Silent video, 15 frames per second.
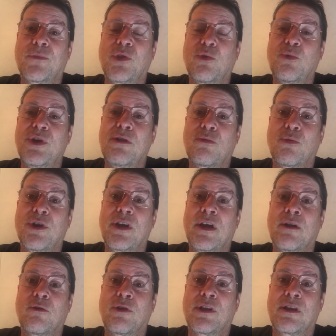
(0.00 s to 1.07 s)
3 3
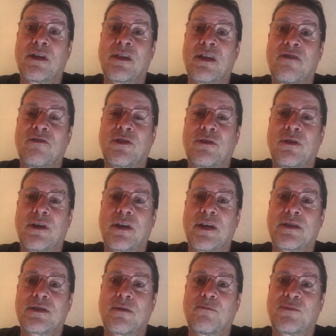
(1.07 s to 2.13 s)
entering the 11th, and it
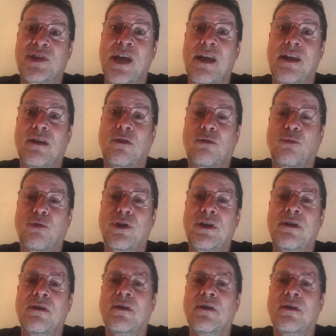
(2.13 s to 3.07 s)
ends up 10 to 3.